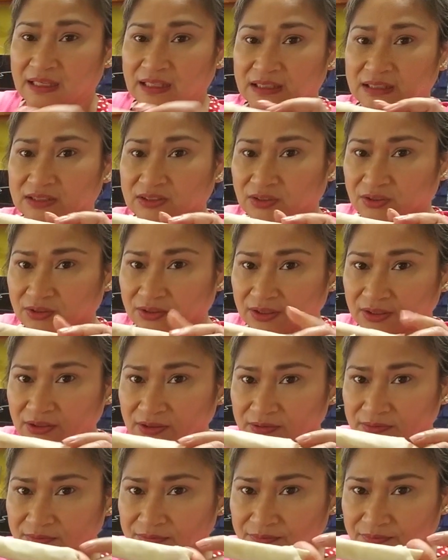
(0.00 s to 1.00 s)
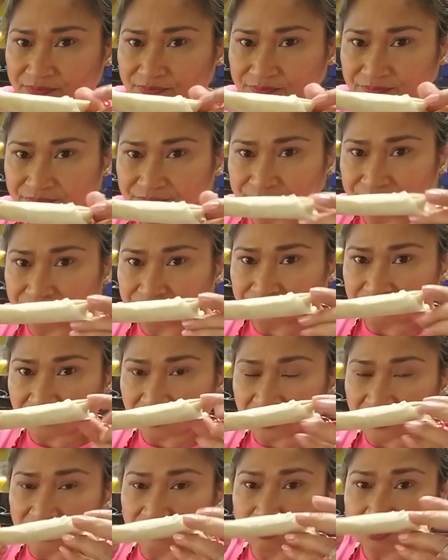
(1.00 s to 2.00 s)
So here,
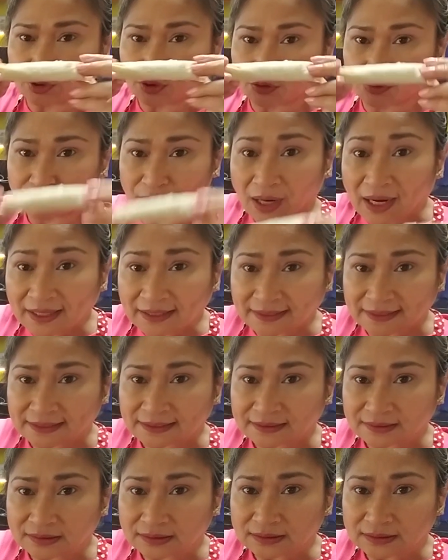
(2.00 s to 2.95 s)
when you fried it,